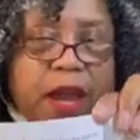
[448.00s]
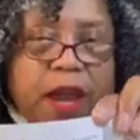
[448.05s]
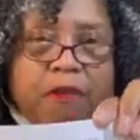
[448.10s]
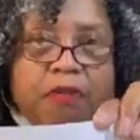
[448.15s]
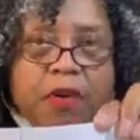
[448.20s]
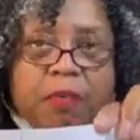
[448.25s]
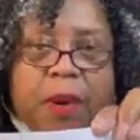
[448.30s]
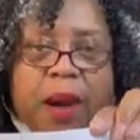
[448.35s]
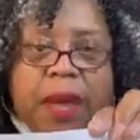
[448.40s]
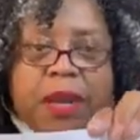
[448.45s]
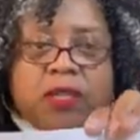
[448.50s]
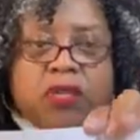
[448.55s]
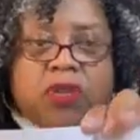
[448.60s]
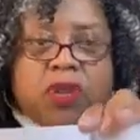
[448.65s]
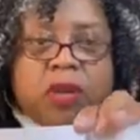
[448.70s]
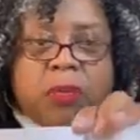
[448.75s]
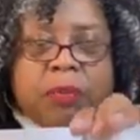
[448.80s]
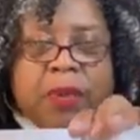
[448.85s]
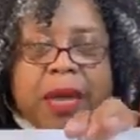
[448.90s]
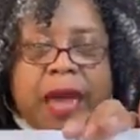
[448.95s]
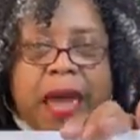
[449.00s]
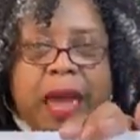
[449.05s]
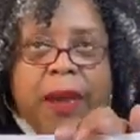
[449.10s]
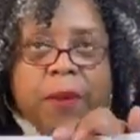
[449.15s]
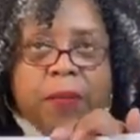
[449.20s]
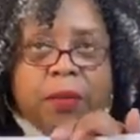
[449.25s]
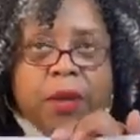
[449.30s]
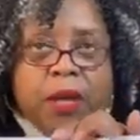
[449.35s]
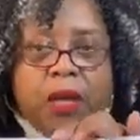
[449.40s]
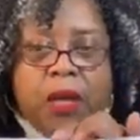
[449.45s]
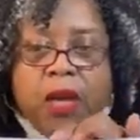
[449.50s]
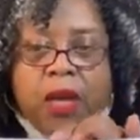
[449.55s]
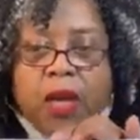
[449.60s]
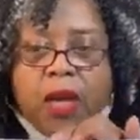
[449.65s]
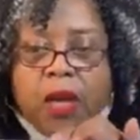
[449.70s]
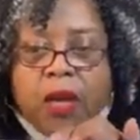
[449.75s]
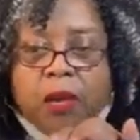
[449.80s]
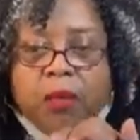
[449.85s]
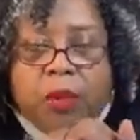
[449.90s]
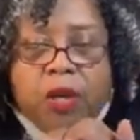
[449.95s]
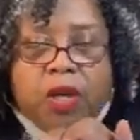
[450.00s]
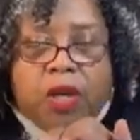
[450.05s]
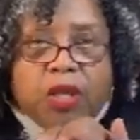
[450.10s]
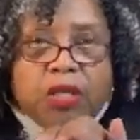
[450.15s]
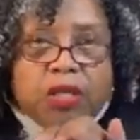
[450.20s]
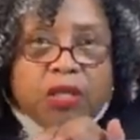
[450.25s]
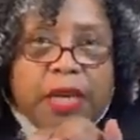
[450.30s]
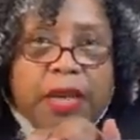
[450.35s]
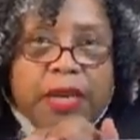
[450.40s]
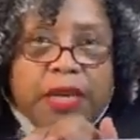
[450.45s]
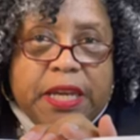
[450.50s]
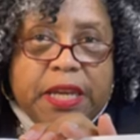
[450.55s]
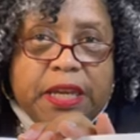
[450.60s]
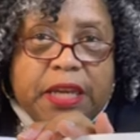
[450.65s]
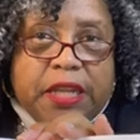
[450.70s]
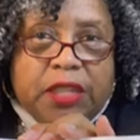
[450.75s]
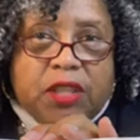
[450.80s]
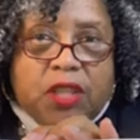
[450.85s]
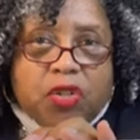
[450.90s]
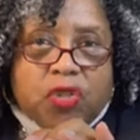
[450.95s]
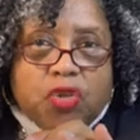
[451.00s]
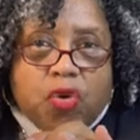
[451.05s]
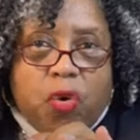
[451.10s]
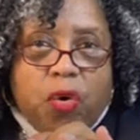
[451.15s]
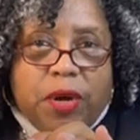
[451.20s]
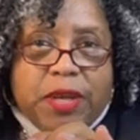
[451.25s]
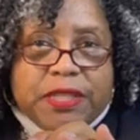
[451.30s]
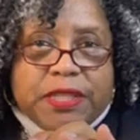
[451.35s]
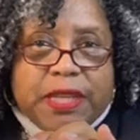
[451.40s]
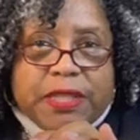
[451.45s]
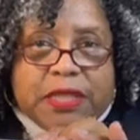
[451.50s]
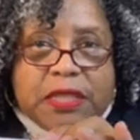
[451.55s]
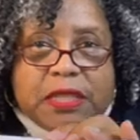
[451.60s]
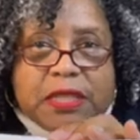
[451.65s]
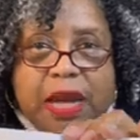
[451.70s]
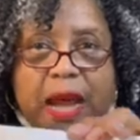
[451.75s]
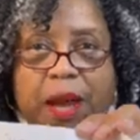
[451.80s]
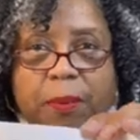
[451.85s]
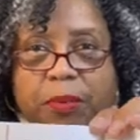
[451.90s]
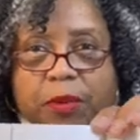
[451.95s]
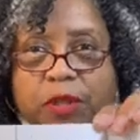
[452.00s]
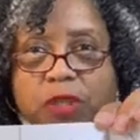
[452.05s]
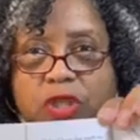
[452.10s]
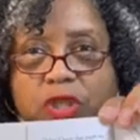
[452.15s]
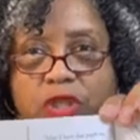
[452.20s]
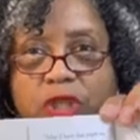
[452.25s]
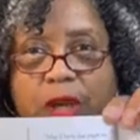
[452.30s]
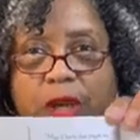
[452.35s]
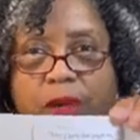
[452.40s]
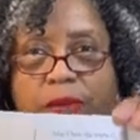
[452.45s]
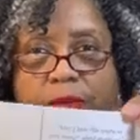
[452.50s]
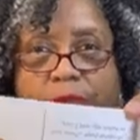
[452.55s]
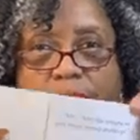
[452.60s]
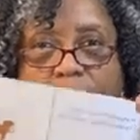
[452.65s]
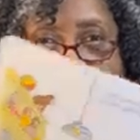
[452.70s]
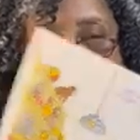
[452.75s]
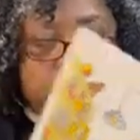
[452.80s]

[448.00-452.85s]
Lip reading: everybody's going to be happy because they can get the toys at the top of the shelf.